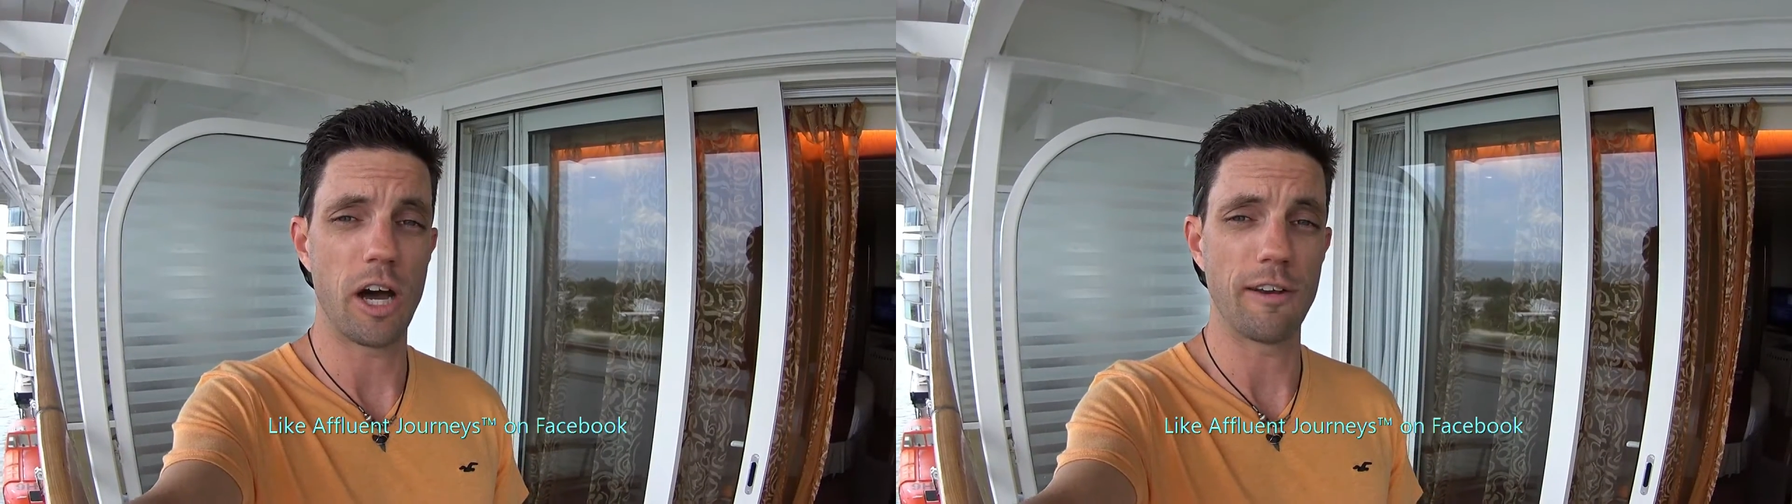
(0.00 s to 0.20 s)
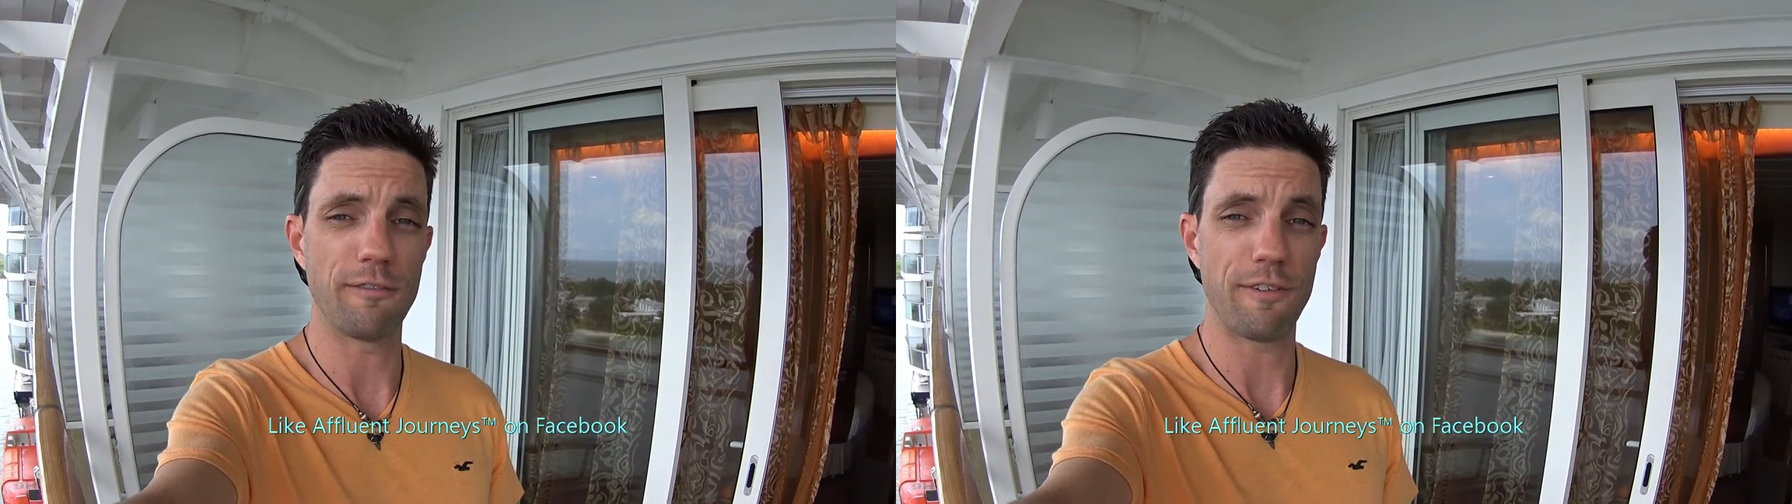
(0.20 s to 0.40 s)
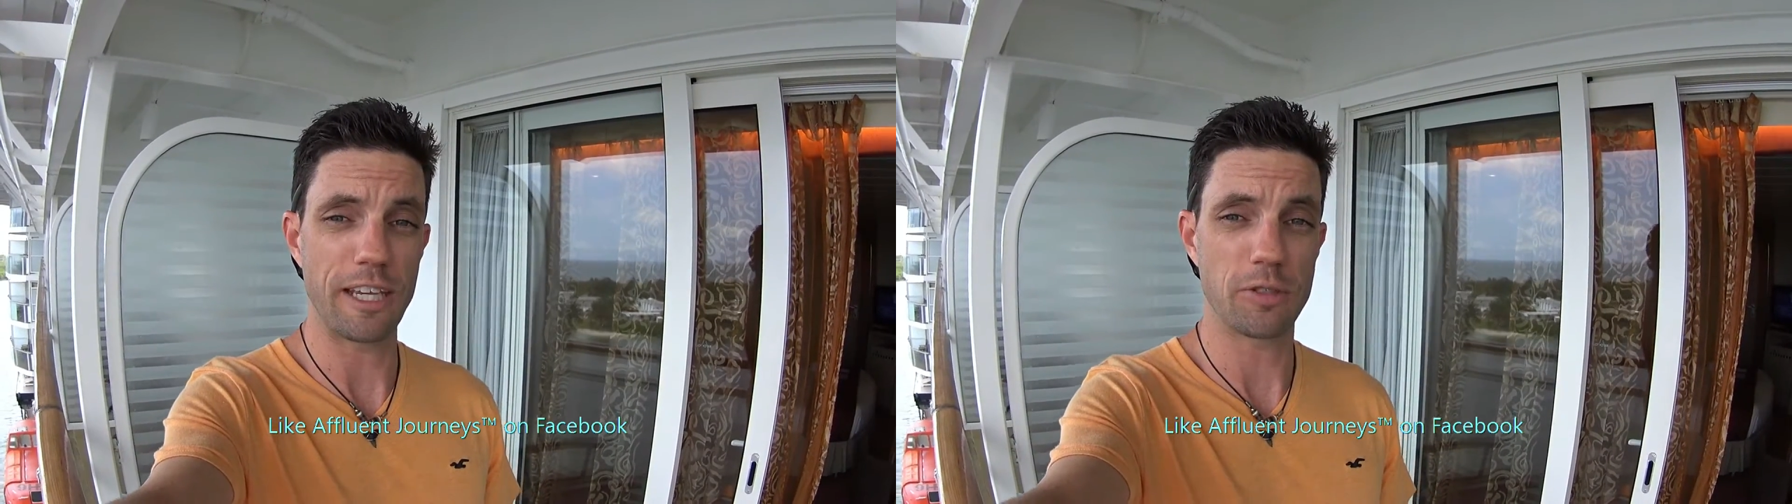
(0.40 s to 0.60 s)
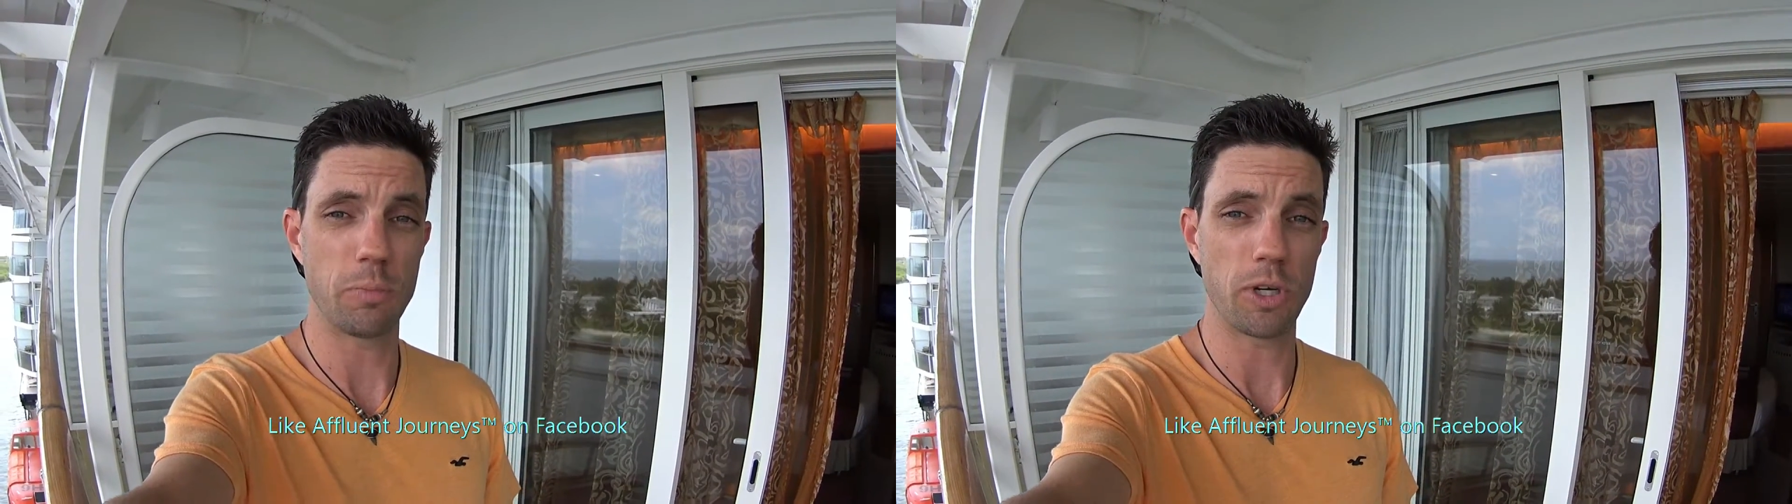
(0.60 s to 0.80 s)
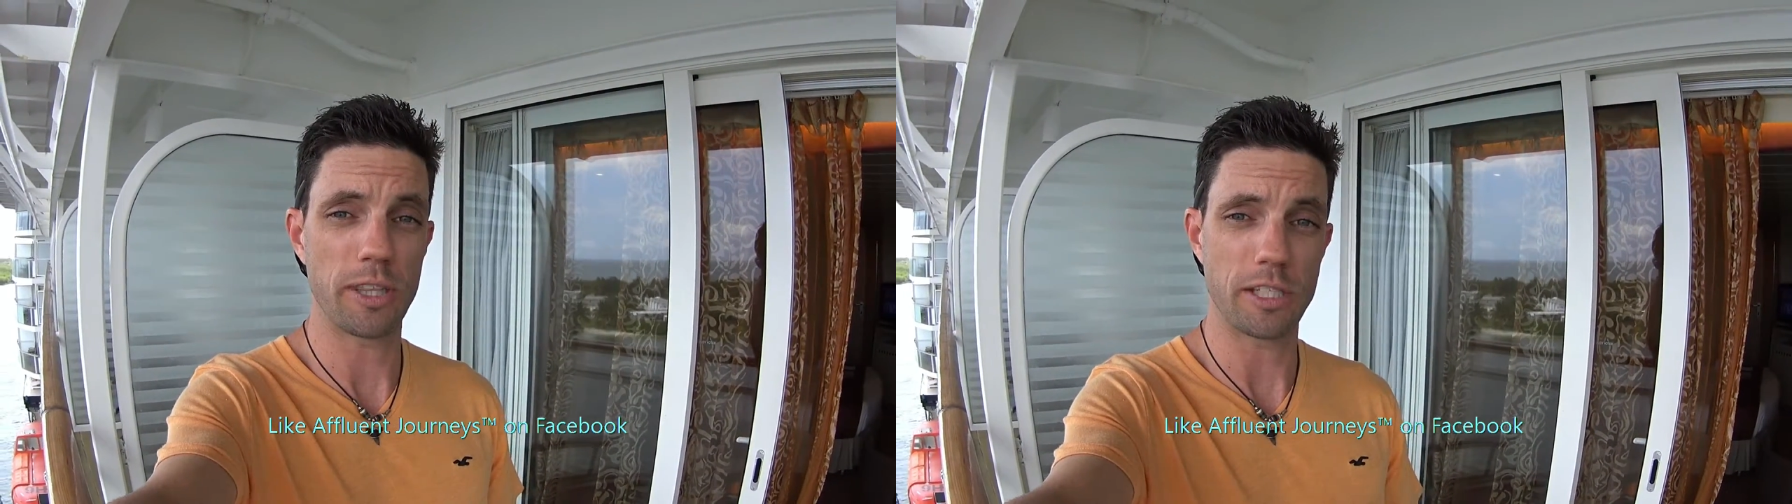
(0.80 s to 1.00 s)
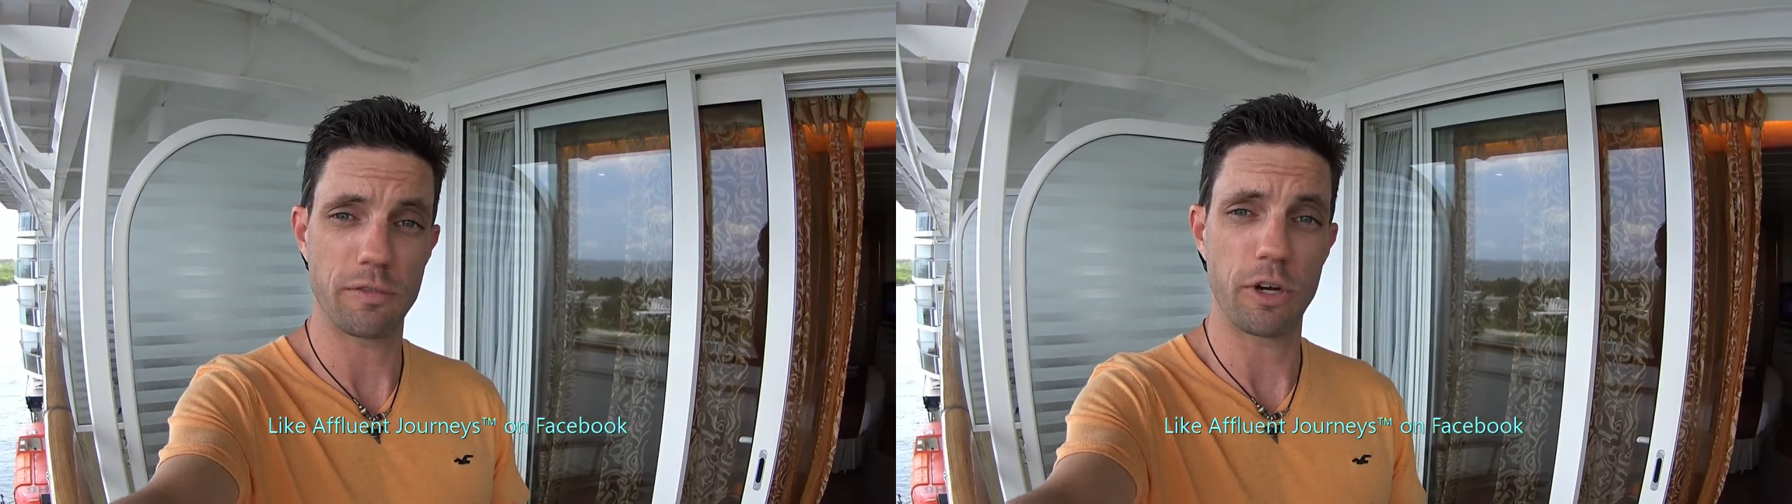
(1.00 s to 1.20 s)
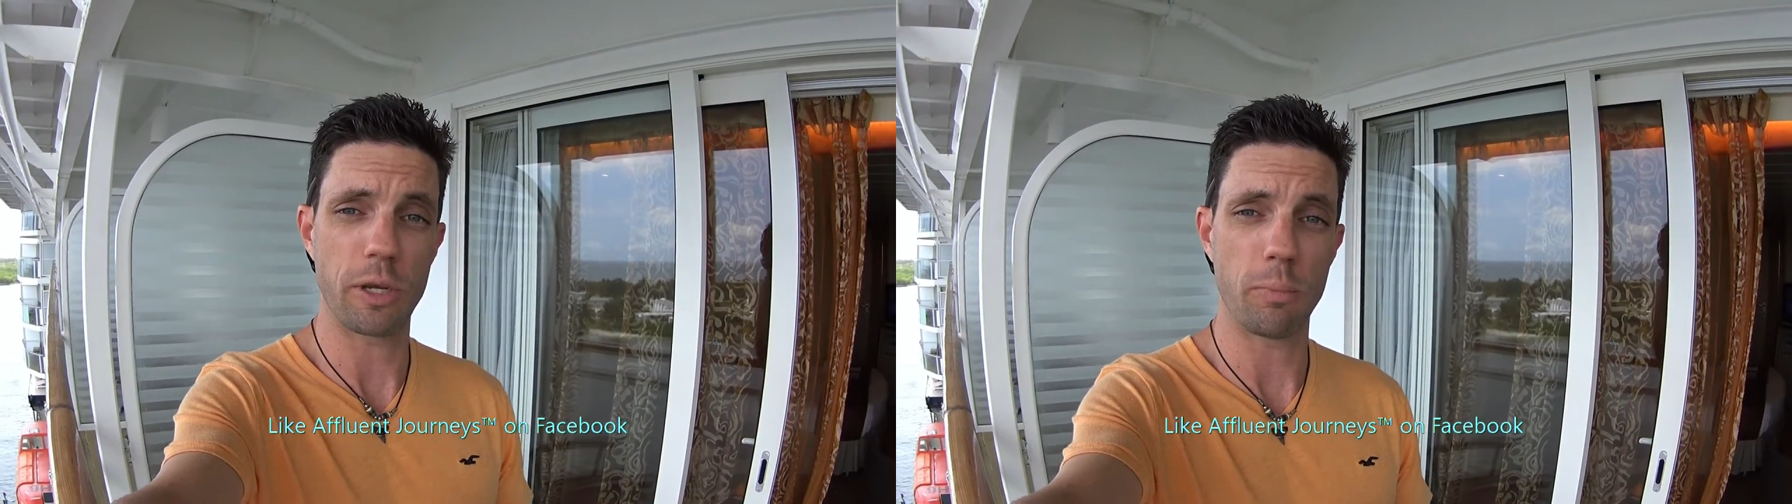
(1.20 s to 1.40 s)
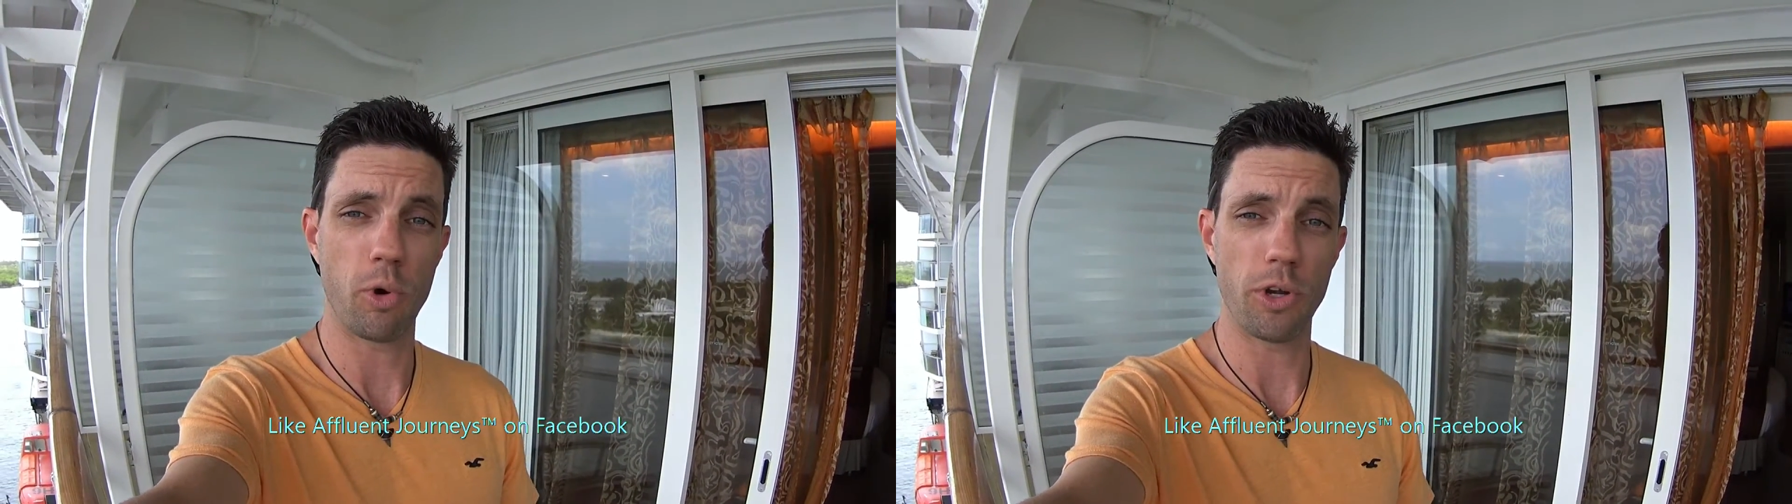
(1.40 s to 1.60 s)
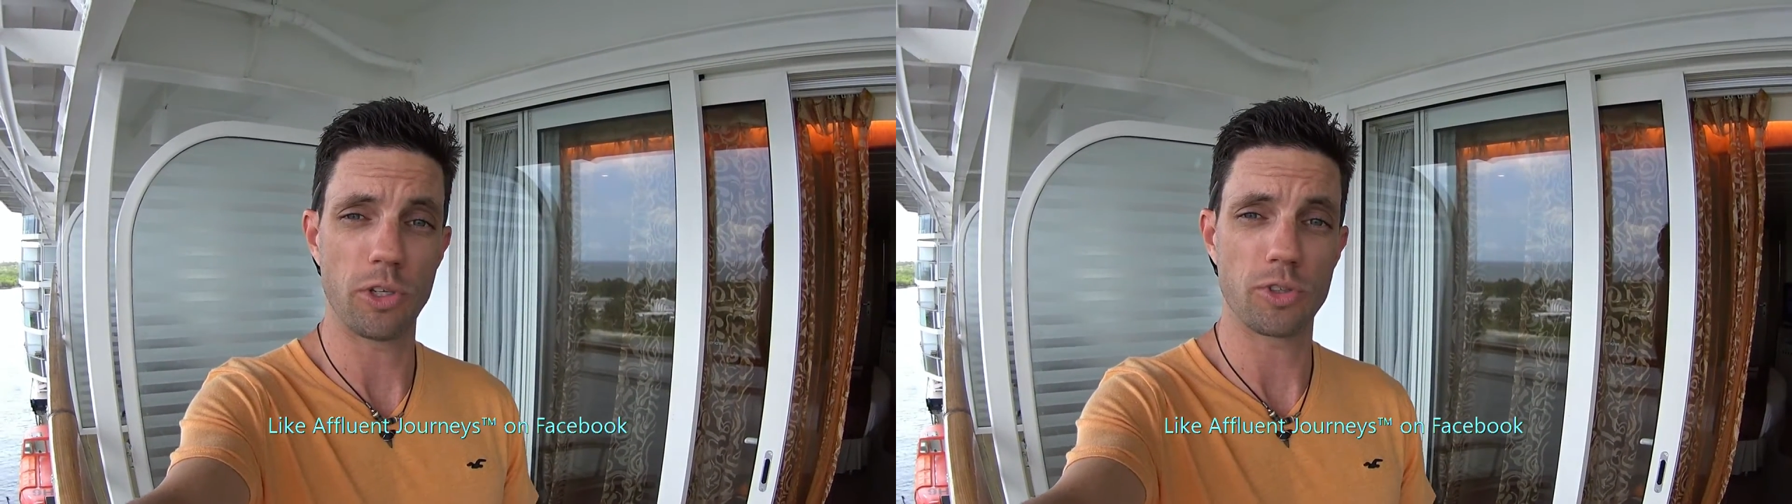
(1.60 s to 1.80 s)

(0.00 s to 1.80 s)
on Facebook, that's very important.